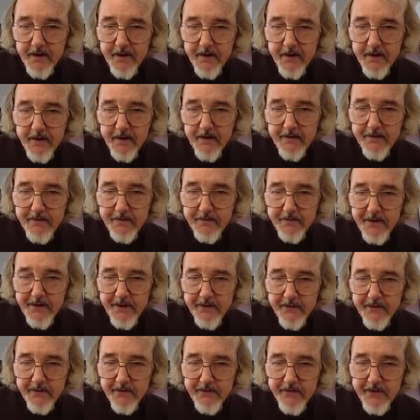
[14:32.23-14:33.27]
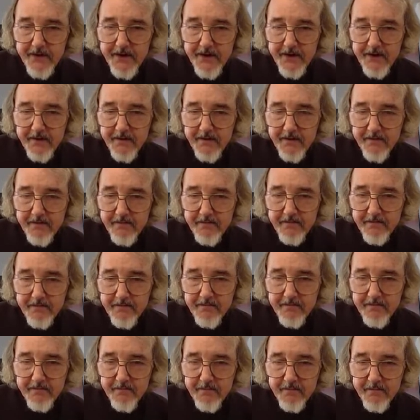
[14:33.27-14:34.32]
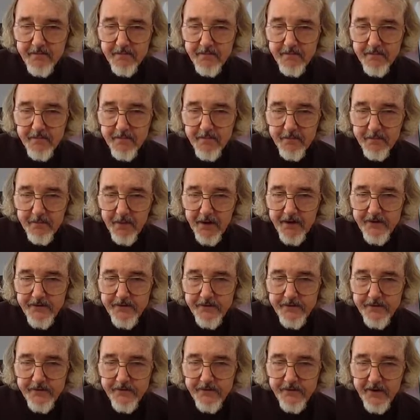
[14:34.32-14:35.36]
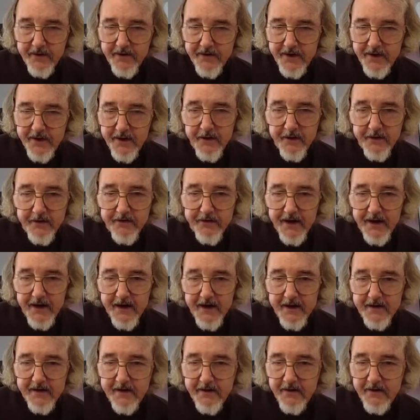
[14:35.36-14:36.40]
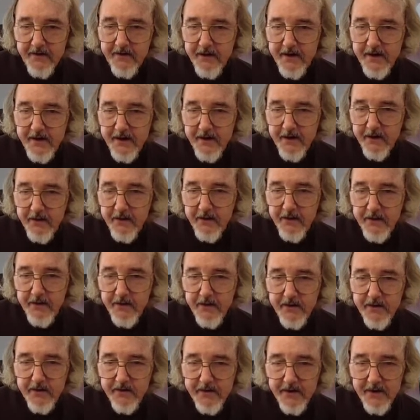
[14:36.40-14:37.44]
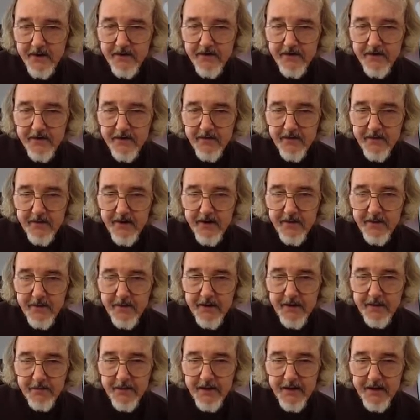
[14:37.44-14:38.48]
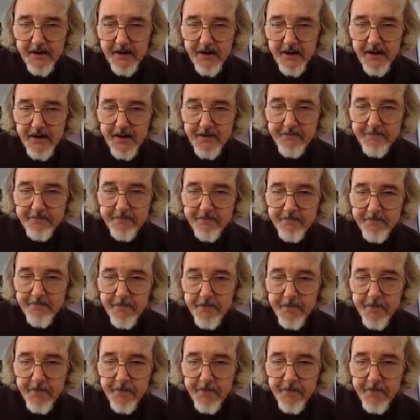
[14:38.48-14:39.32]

Uh, sometimes we've seen monsters on the other side that are trying to get over to us. I guess they're trying to make a beeline.